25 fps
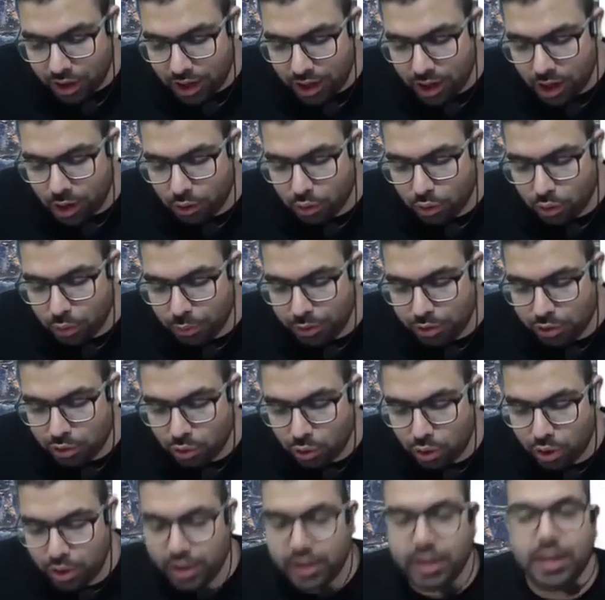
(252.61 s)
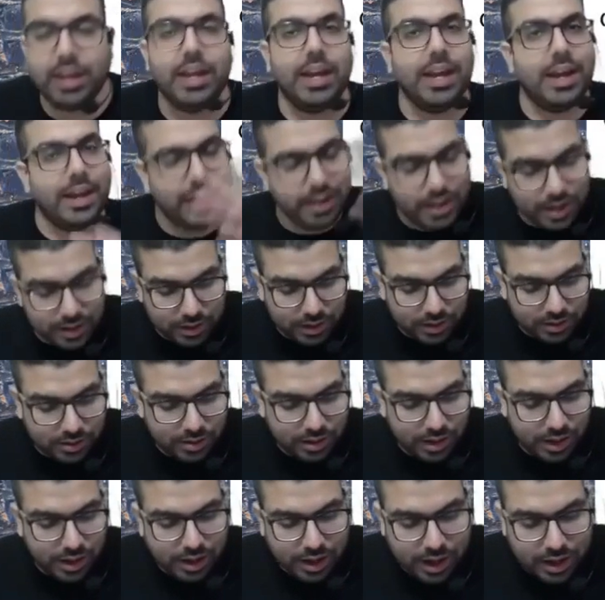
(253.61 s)
allowed to be sold in any other
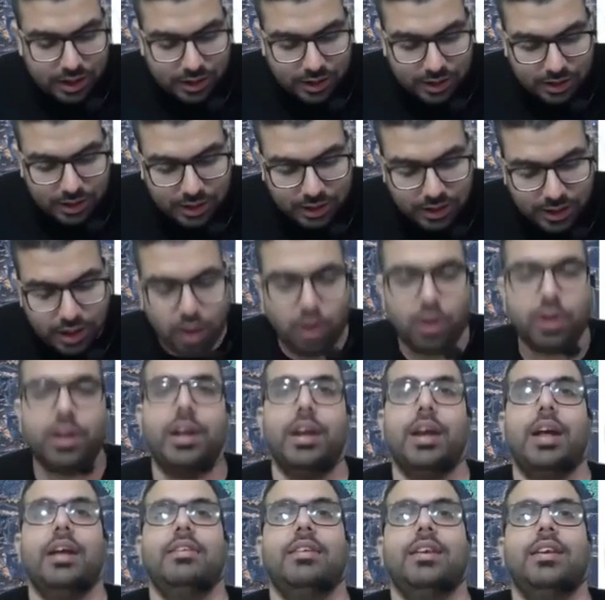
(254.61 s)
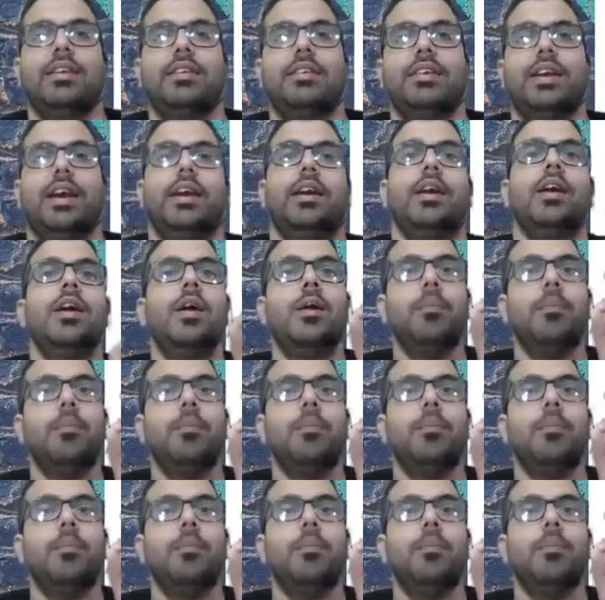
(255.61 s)
state other than the organizing state.